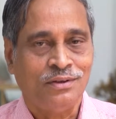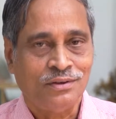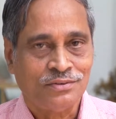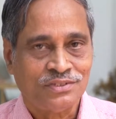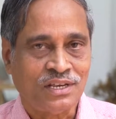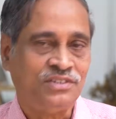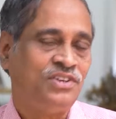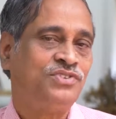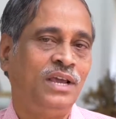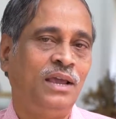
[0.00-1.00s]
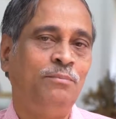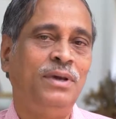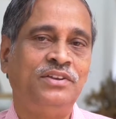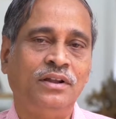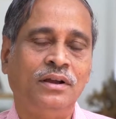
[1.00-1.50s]
suggest a
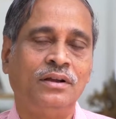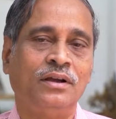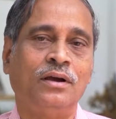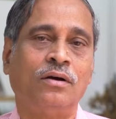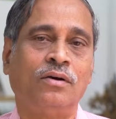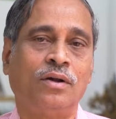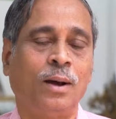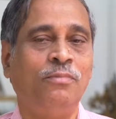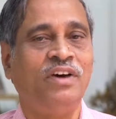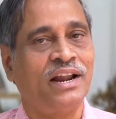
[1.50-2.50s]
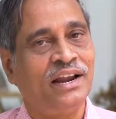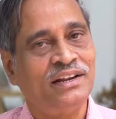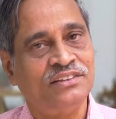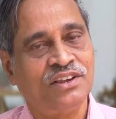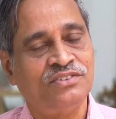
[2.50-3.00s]
better crop variety
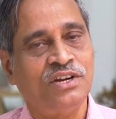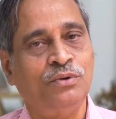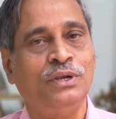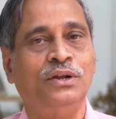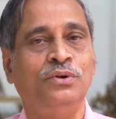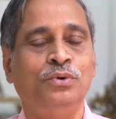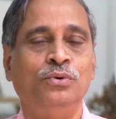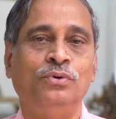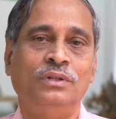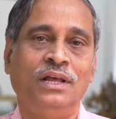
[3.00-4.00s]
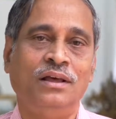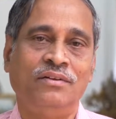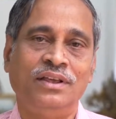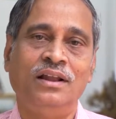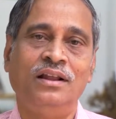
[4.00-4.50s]
such that we can do the
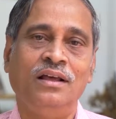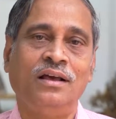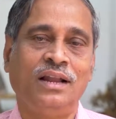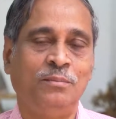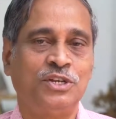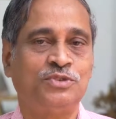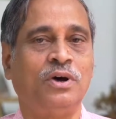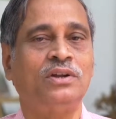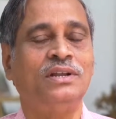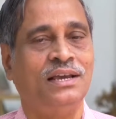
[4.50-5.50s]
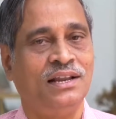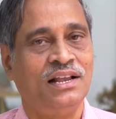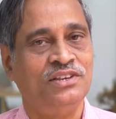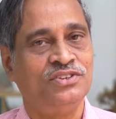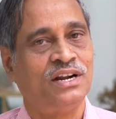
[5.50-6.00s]
real climate smart
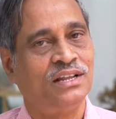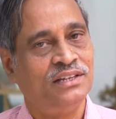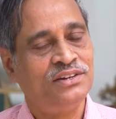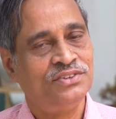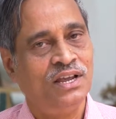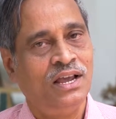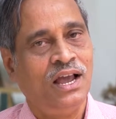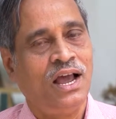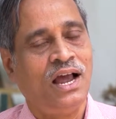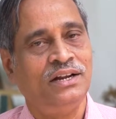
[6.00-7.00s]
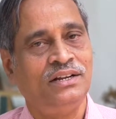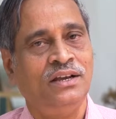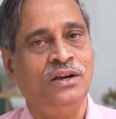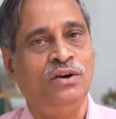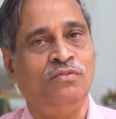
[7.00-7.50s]
agriculture and others. And
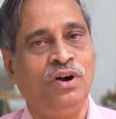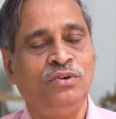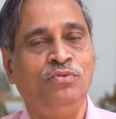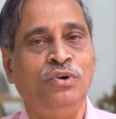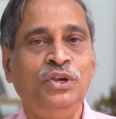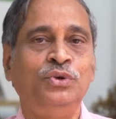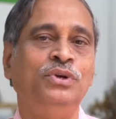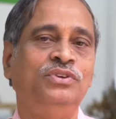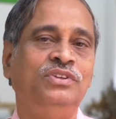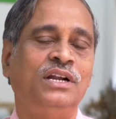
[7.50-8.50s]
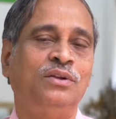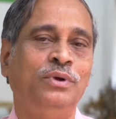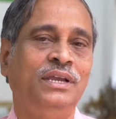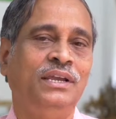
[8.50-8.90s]
what we do is that we